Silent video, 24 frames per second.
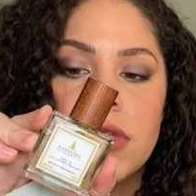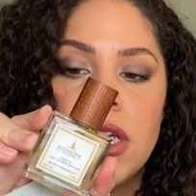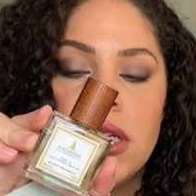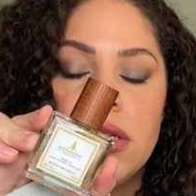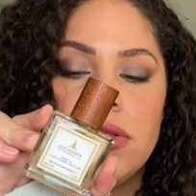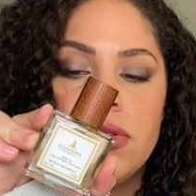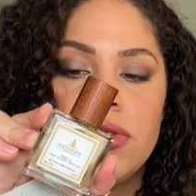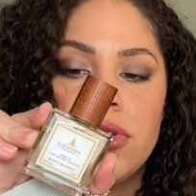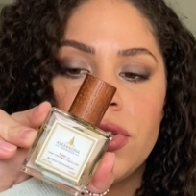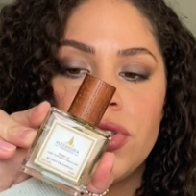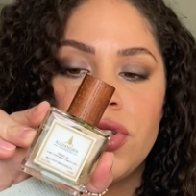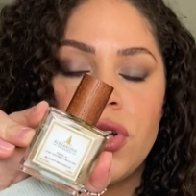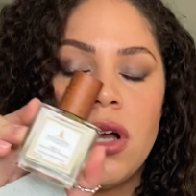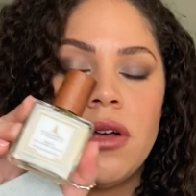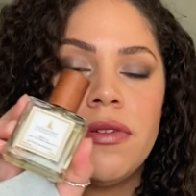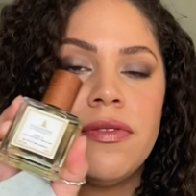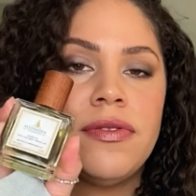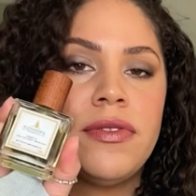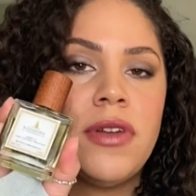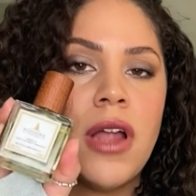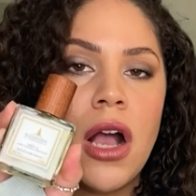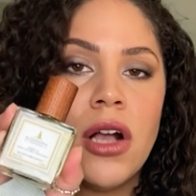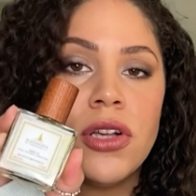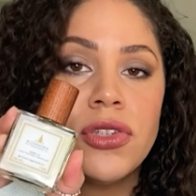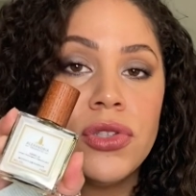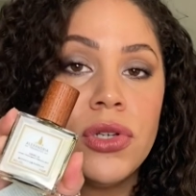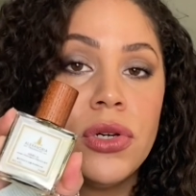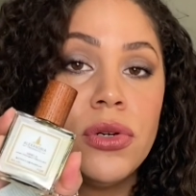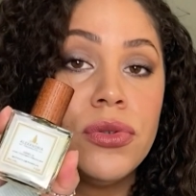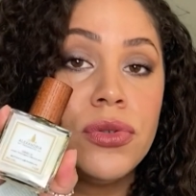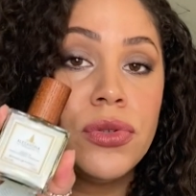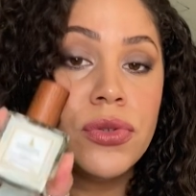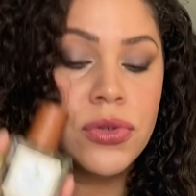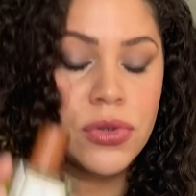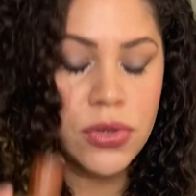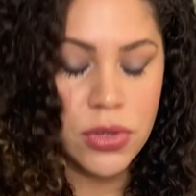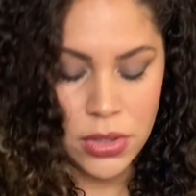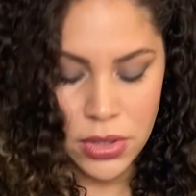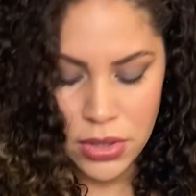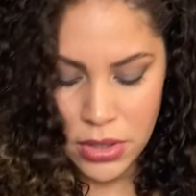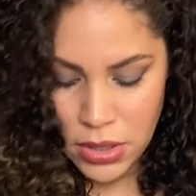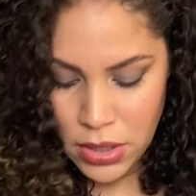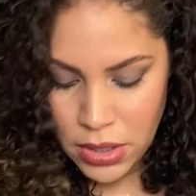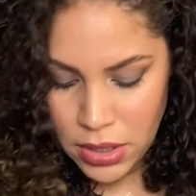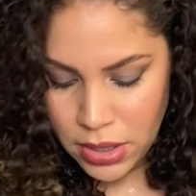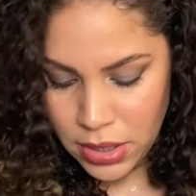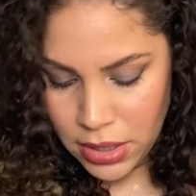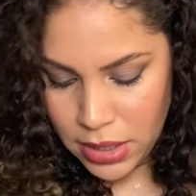Xerjoff Naxos.
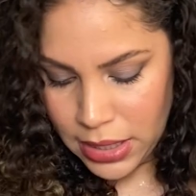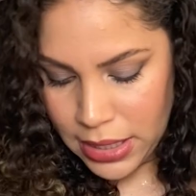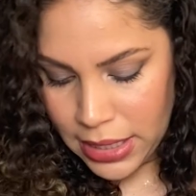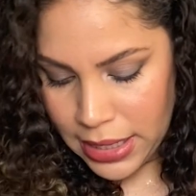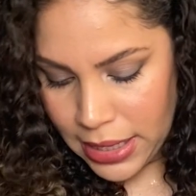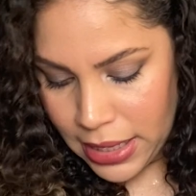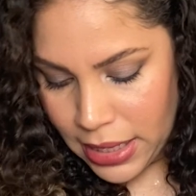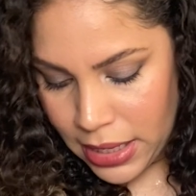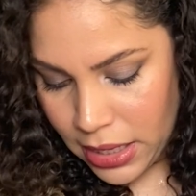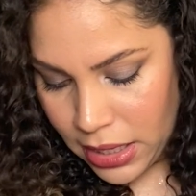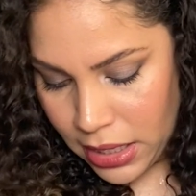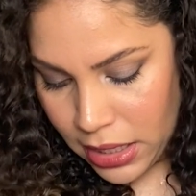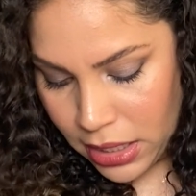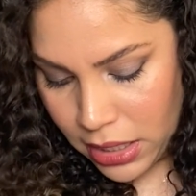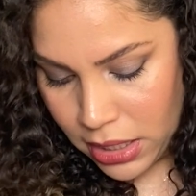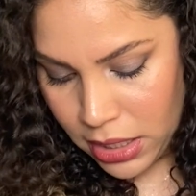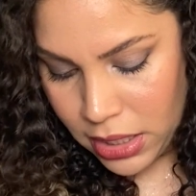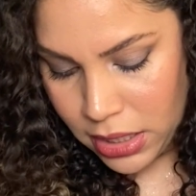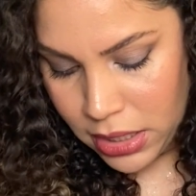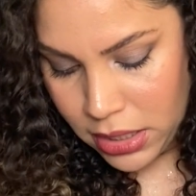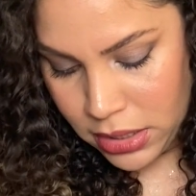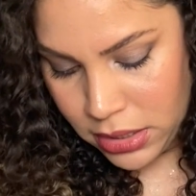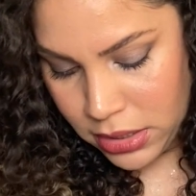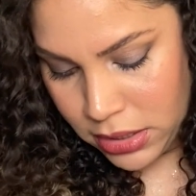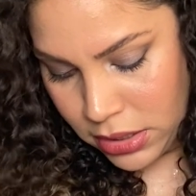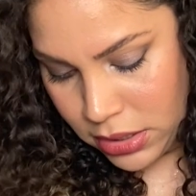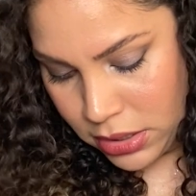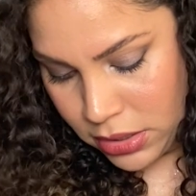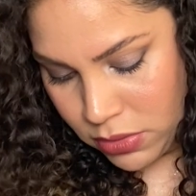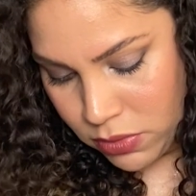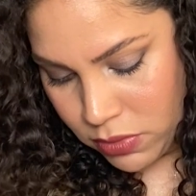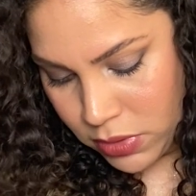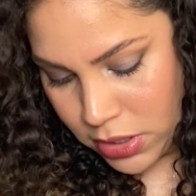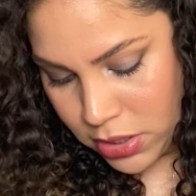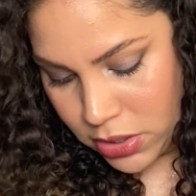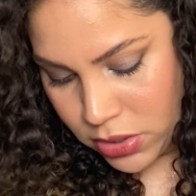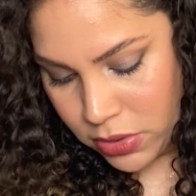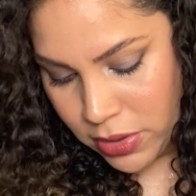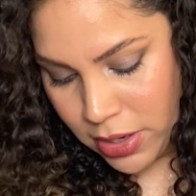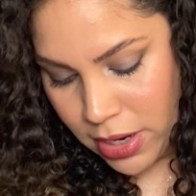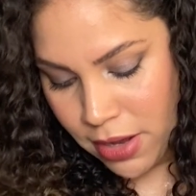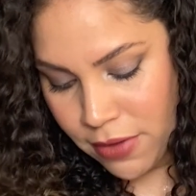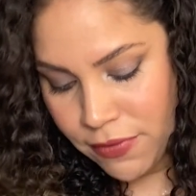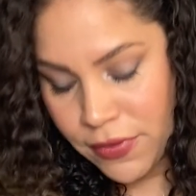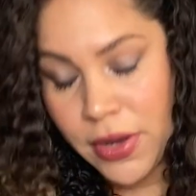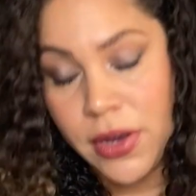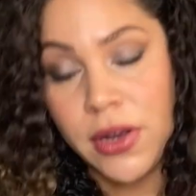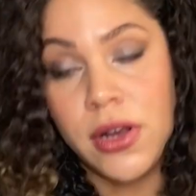And what else do I
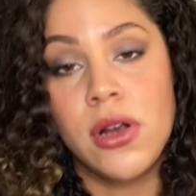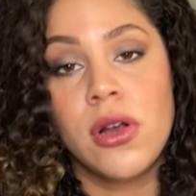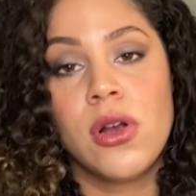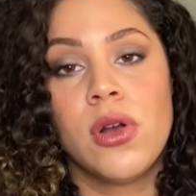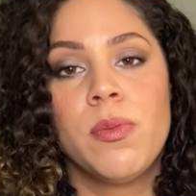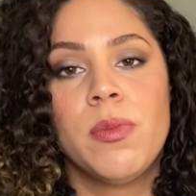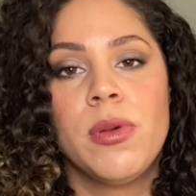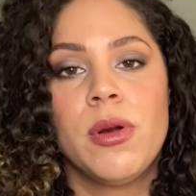have here?